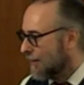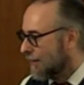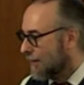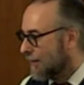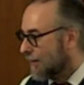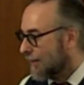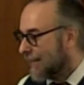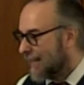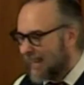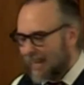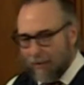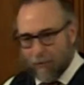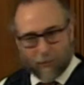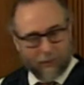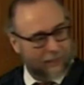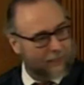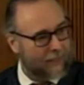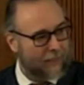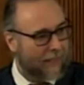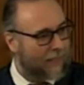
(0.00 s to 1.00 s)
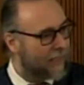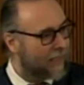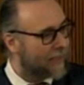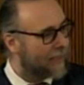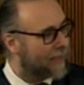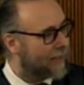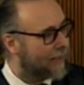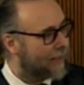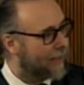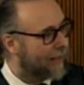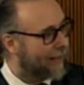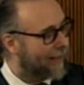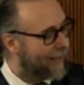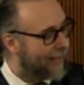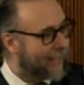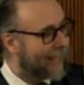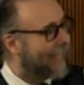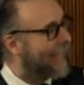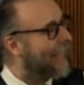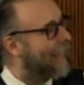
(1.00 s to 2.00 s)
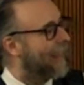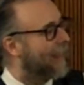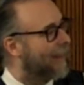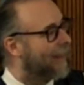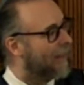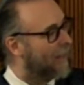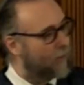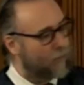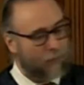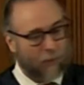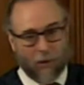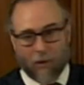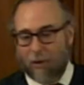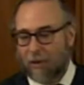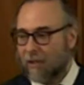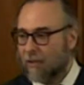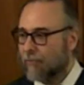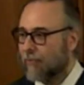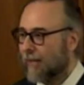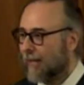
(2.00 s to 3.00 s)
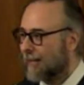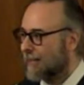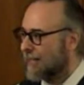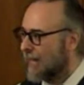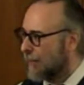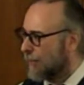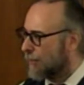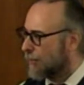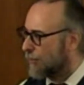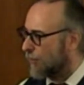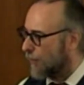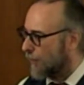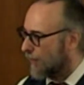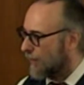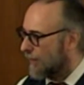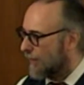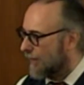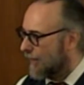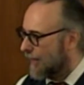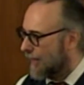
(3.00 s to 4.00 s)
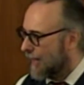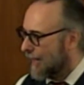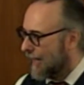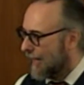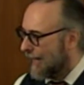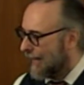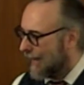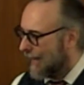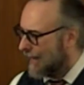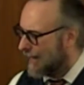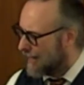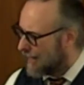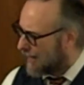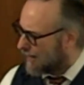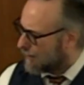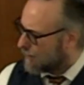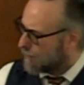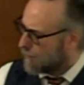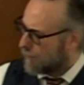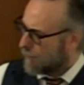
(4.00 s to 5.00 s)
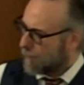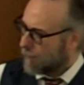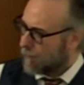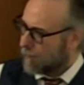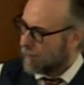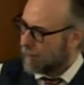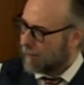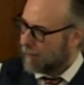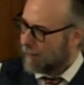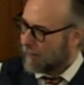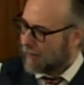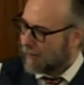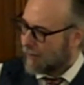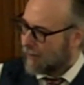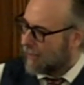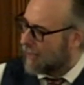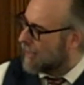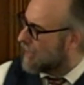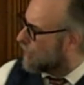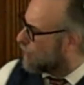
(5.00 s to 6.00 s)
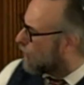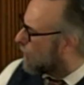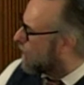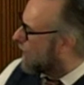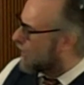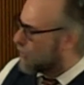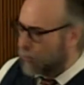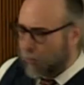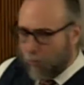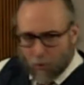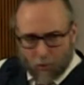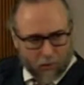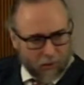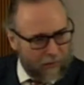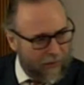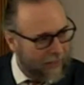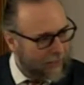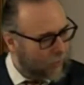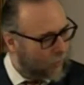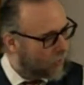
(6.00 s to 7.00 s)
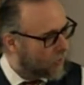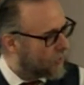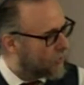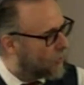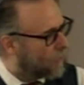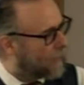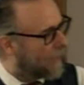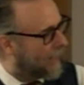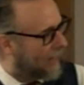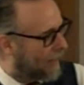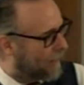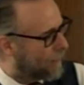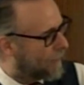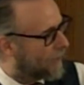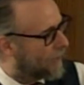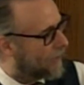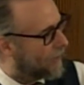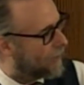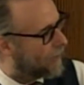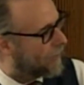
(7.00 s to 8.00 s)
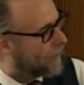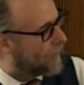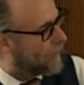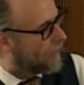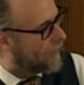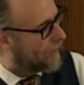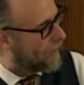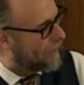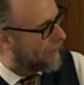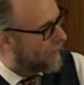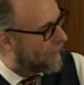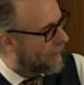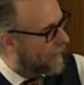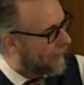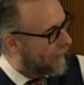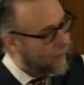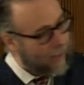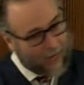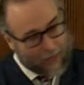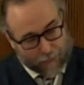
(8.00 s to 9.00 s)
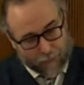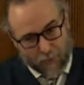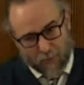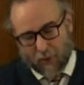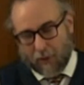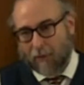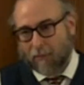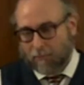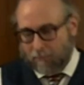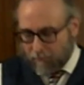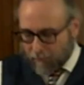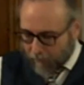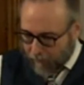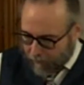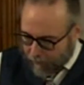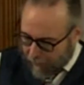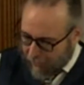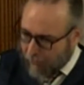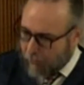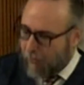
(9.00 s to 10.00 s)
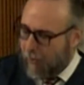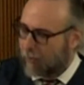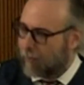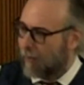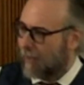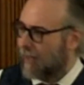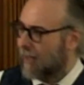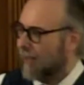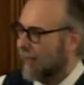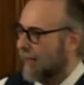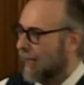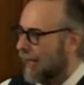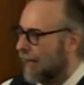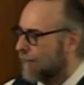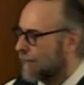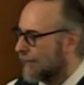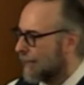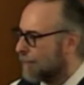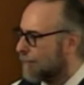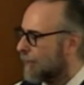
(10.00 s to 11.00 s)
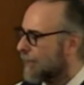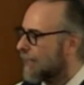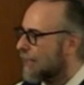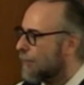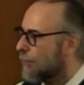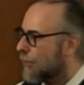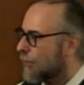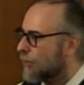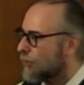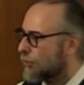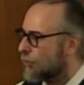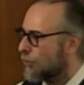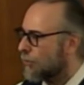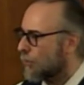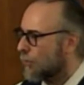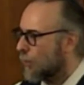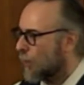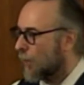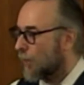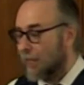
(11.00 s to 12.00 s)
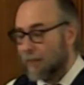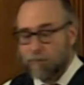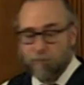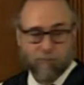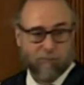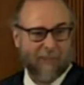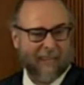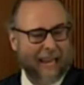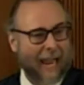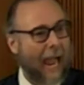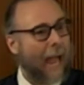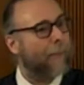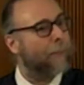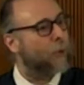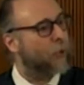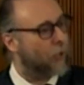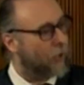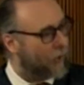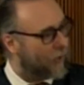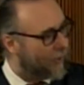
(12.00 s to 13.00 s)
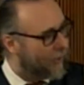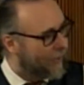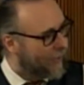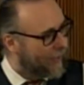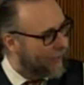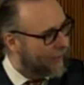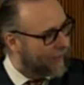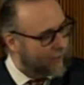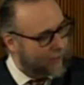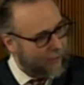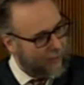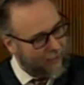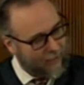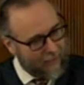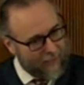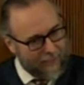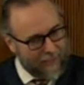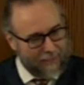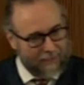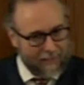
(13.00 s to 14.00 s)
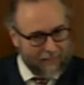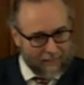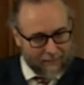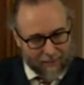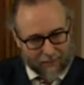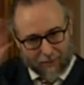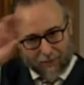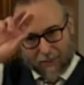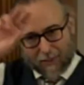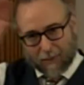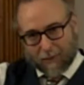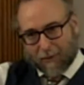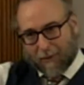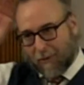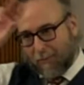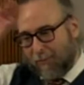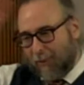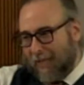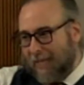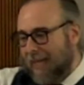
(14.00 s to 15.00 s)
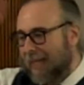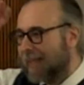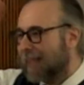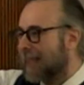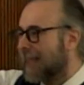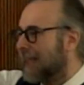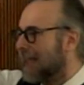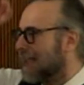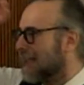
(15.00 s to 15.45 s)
he was not the king of all of that territory. And yet, he never made war in order to become so. After all, think with me. If somebody were to capture that little peninsula